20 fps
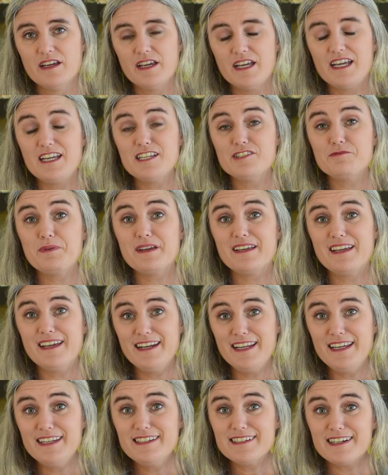He's
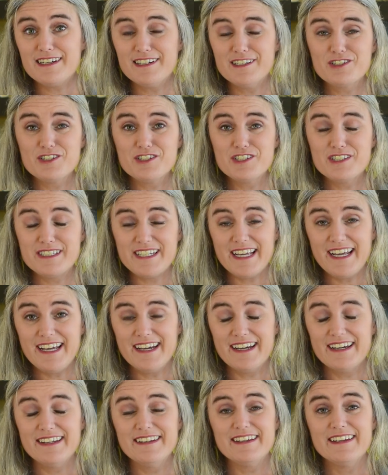beginning to
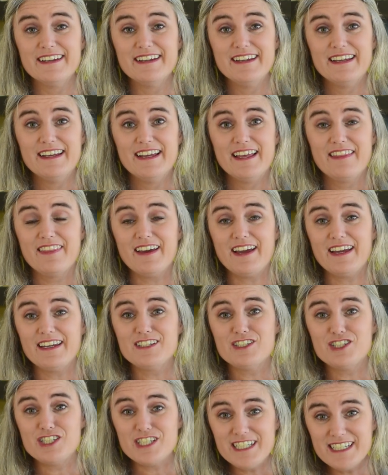understand
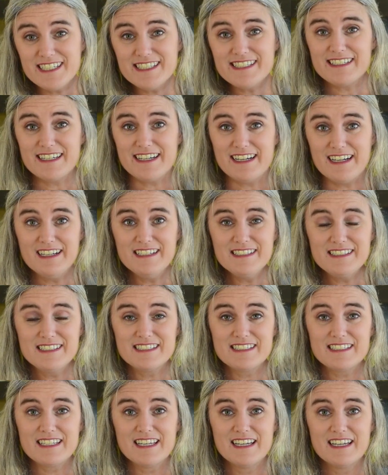that
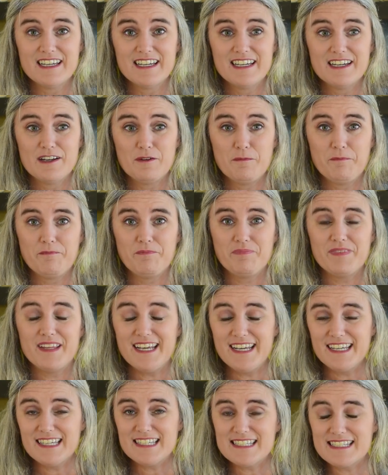Jesus
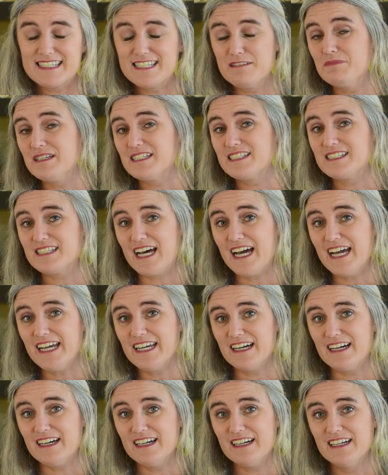is the
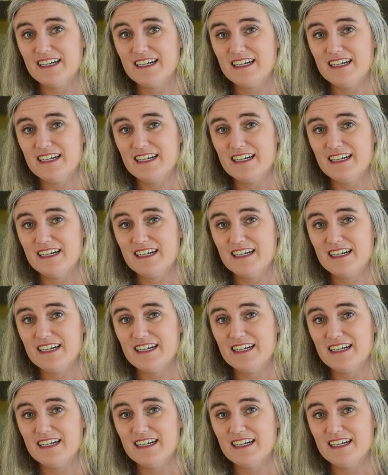Messiah.